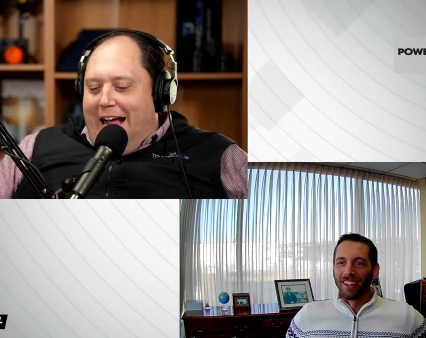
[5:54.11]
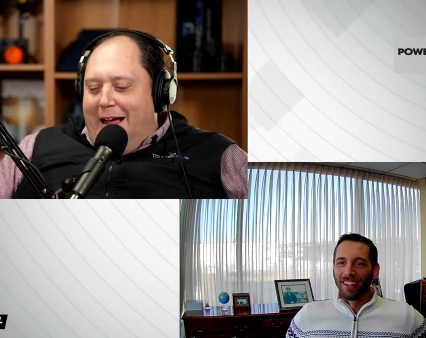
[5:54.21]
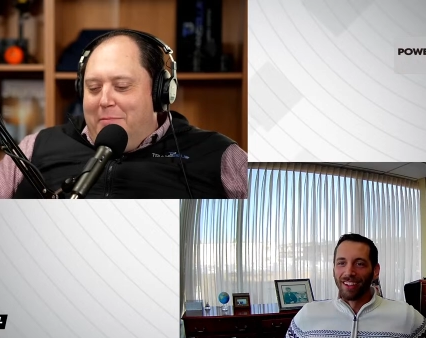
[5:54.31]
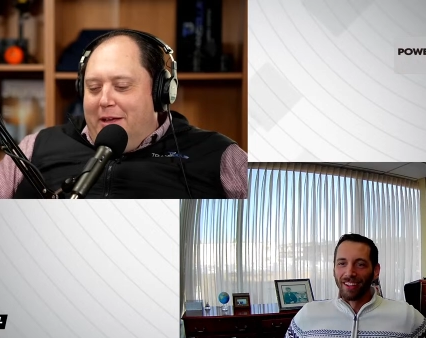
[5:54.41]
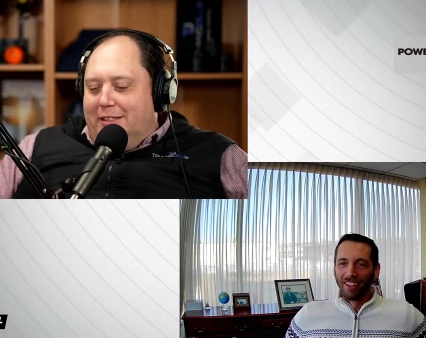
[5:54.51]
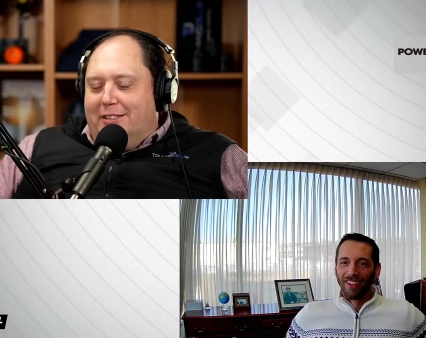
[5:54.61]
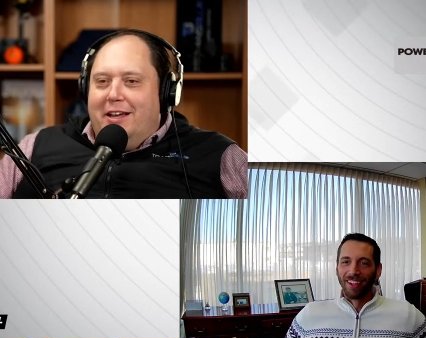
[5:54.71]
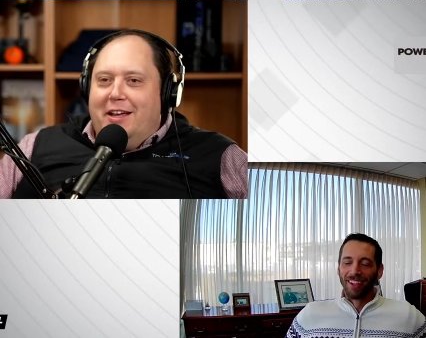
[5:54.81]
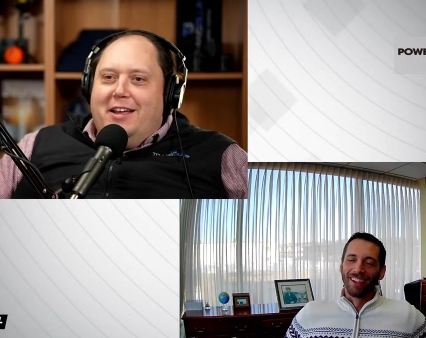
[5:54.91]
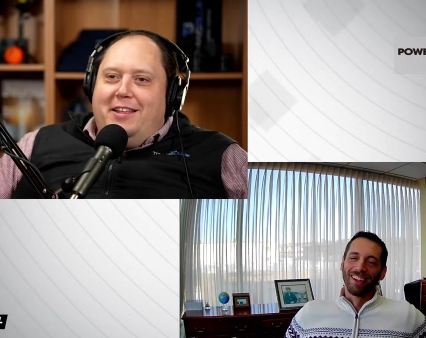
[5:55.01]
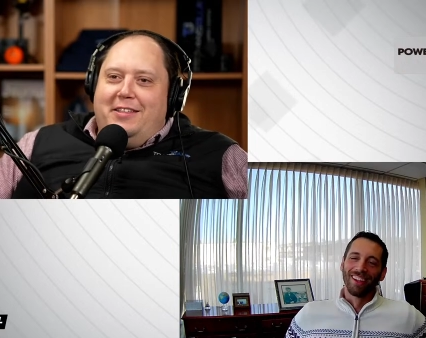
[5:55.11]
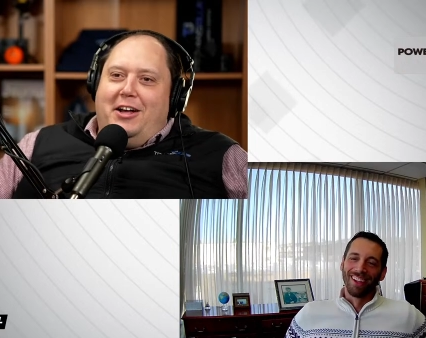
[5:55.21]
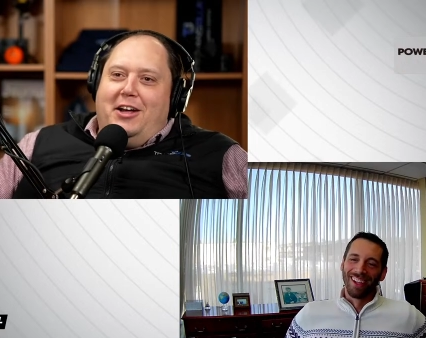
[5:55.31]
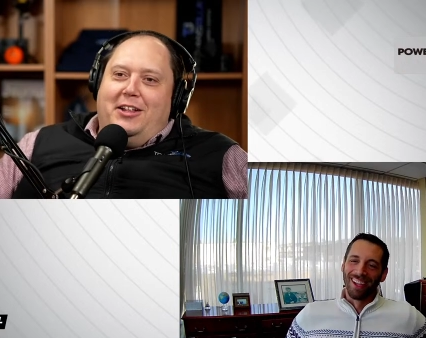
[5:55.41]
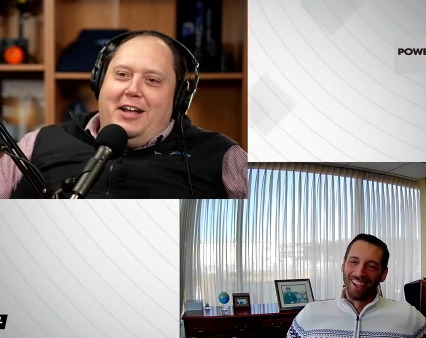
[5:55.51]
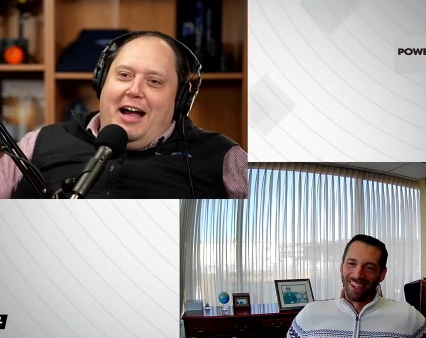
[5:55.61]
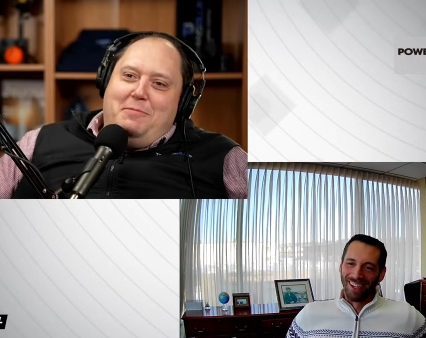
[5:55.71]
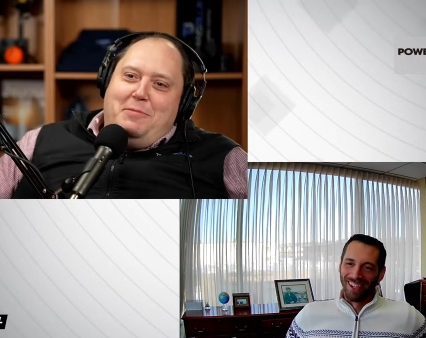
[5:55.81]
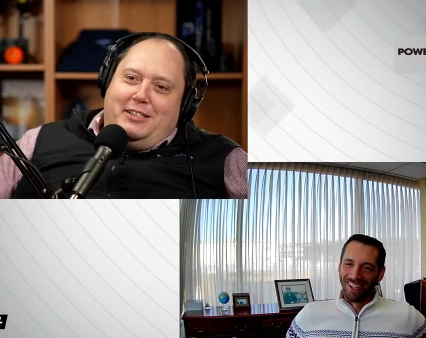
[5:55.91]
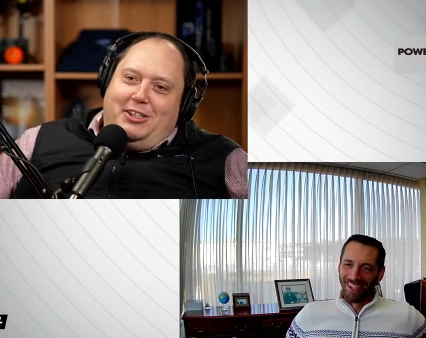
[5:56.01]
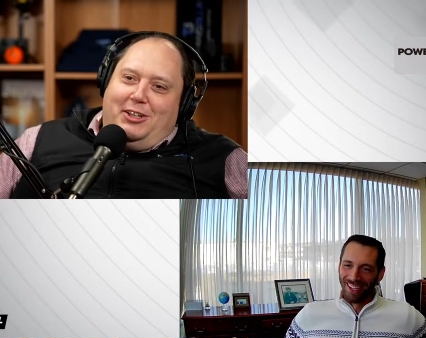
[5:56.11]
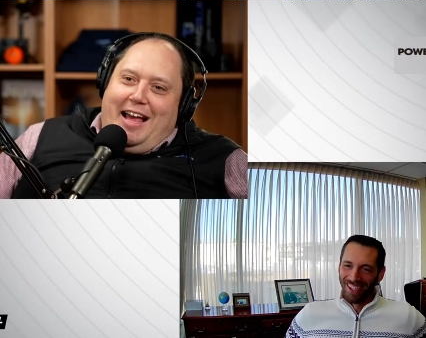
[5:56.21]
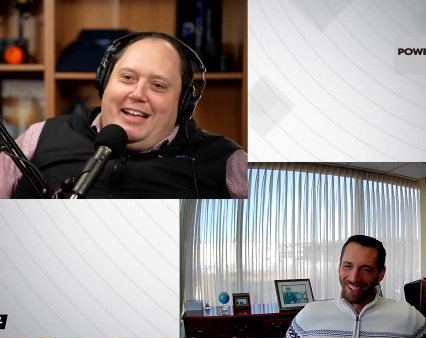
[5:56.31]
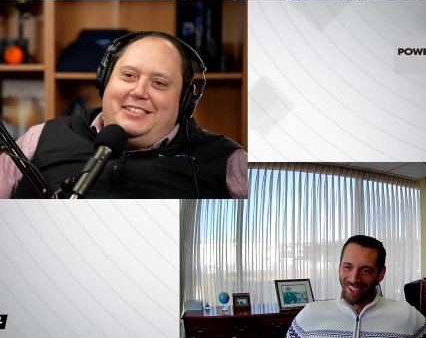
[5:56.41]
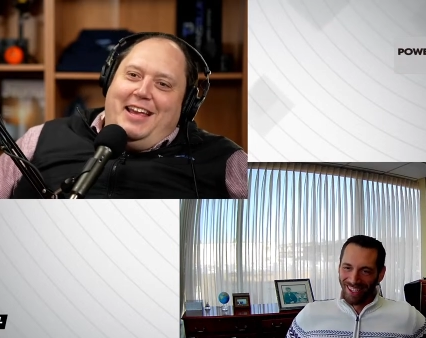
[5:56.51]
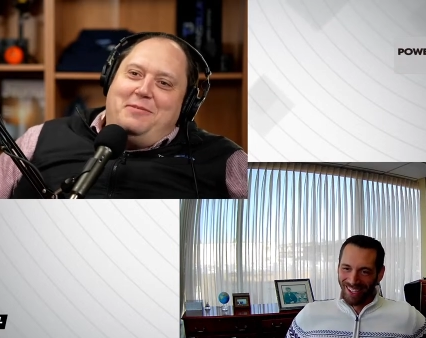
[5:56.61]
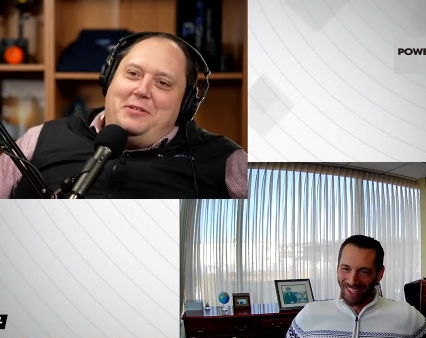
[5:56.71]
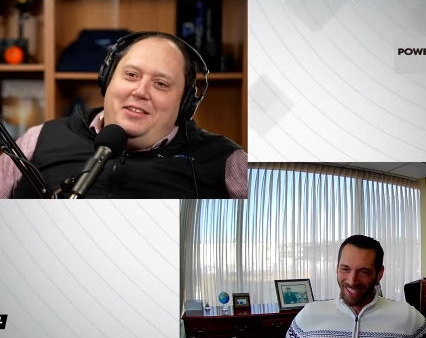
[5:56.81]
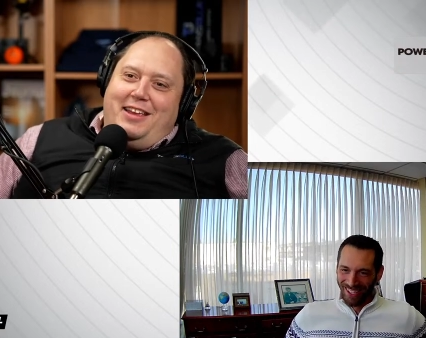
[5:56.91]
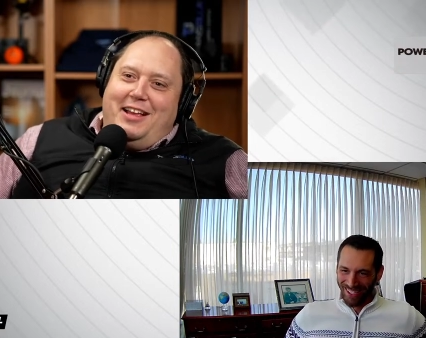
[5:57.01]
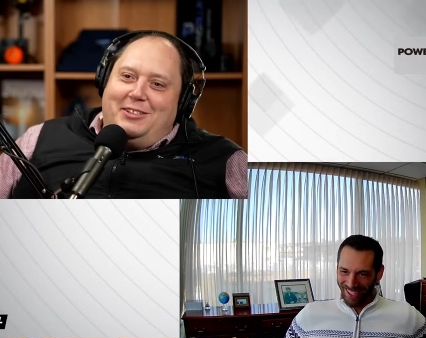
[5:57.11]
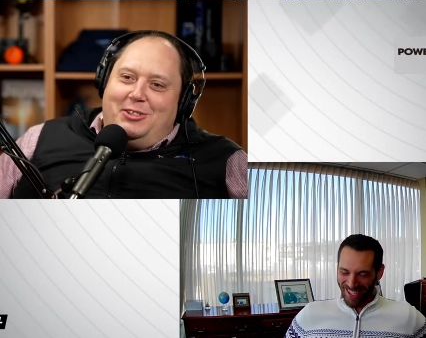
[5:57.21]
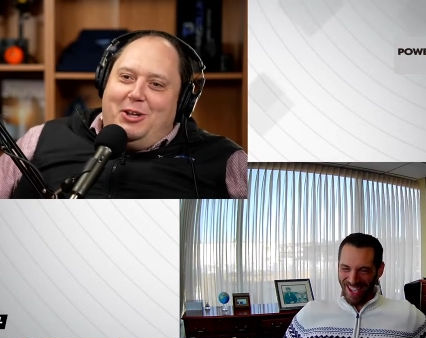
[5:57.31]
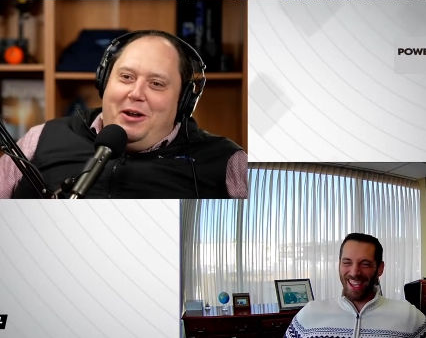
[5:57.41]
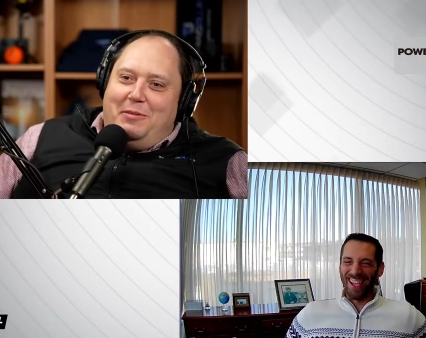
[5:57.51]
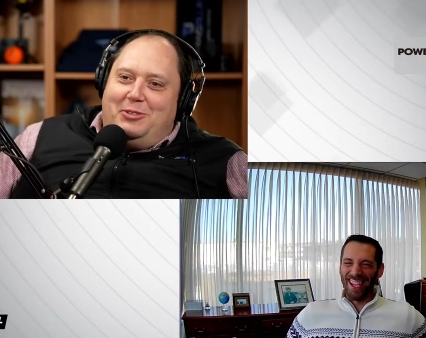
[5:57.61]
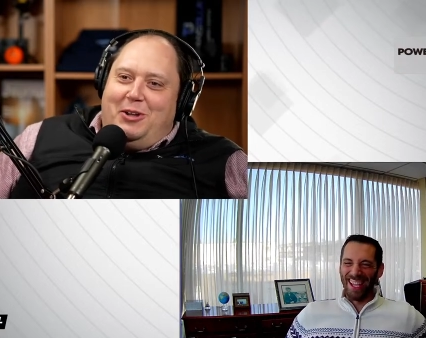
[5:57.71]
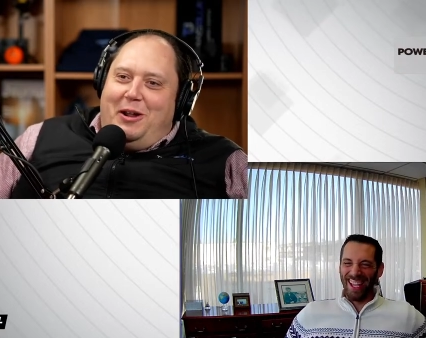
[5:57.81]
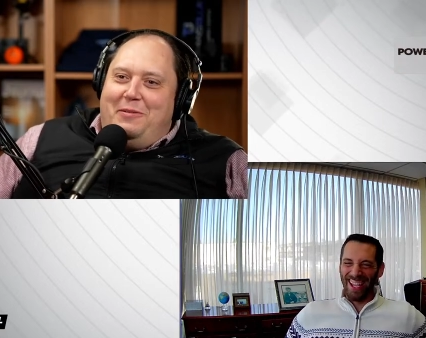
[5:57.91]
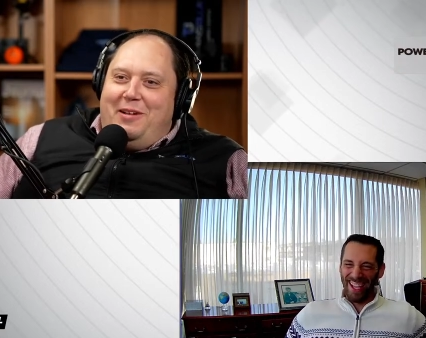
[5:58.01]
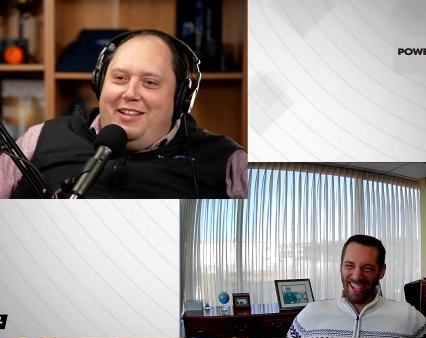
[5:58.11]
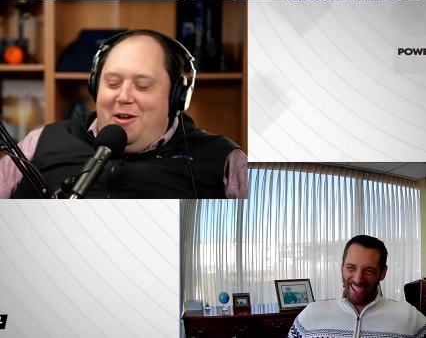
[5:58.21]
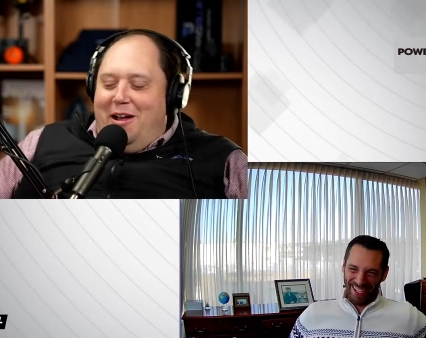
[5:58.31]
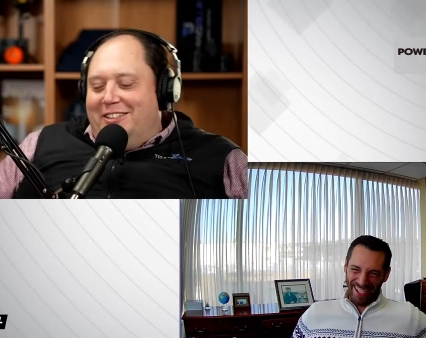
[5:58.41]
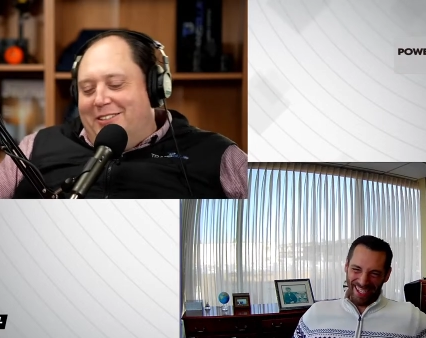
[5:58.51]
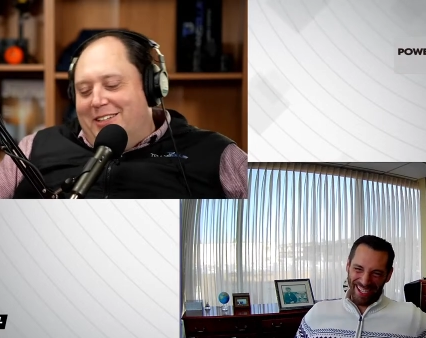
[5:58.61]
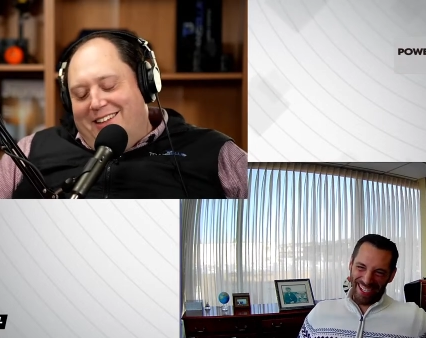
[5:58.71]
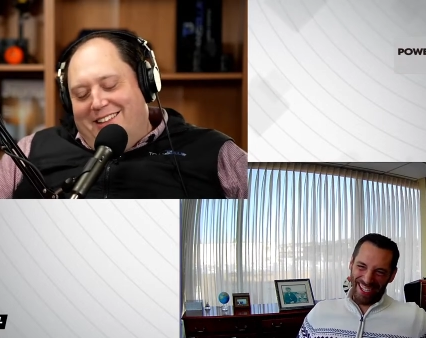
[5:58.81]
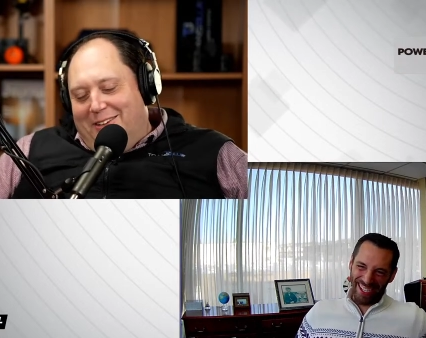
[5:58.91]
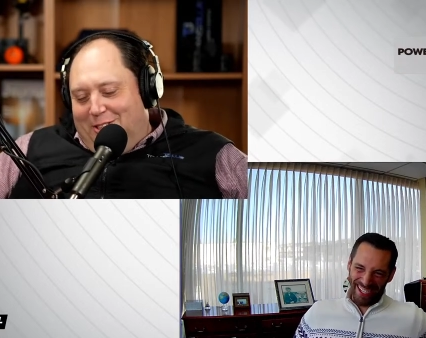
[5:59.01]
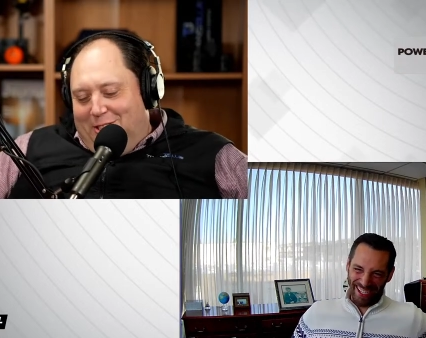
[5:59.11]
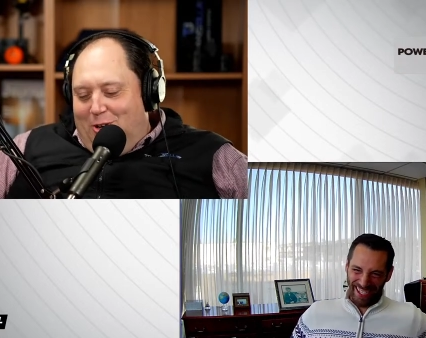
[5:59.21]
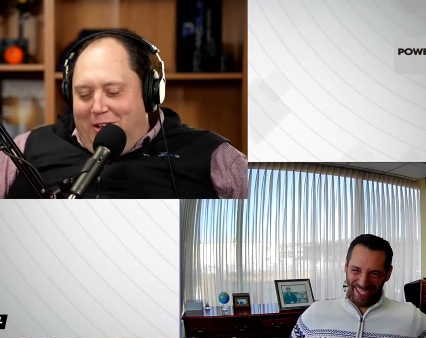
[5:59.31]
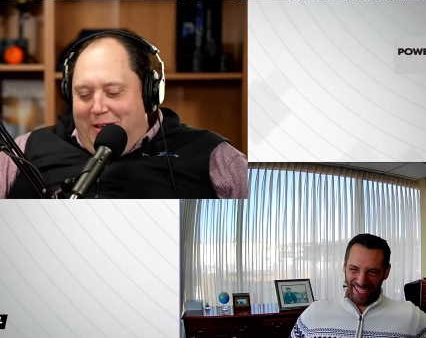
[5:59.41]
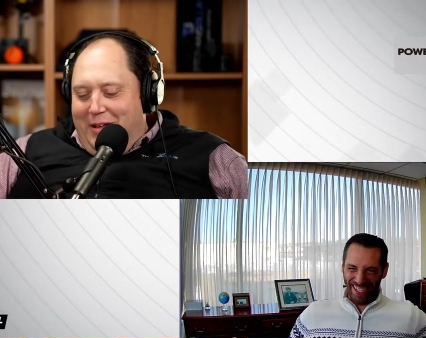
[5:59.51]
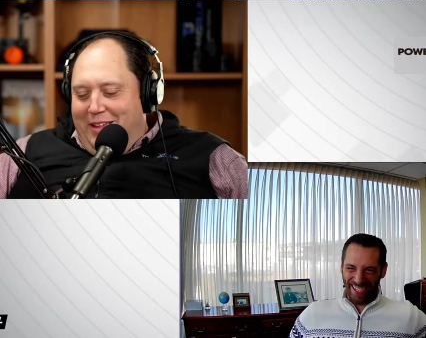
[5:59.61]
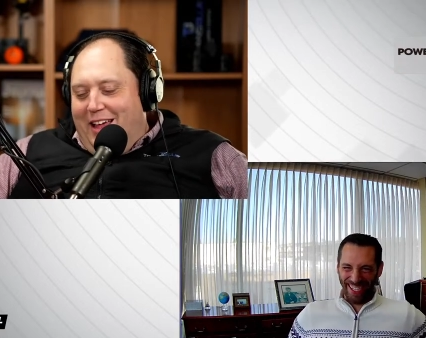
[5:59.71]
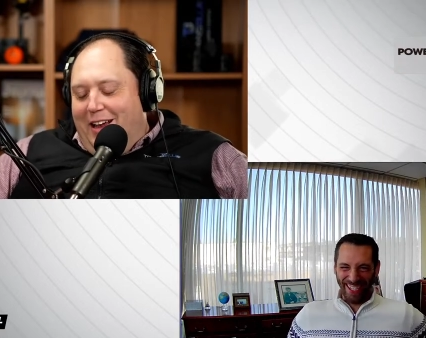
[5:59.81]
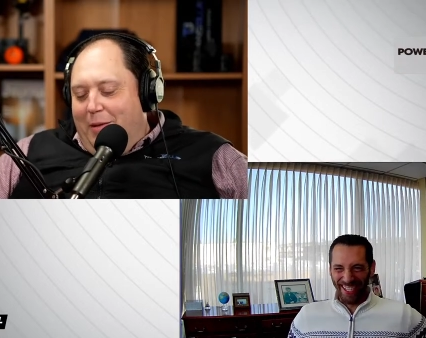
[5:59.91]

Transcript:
Speaker 1: I missed the I missed the last name at the end, so I'm sorry about. No, I just I that was a joke. I made that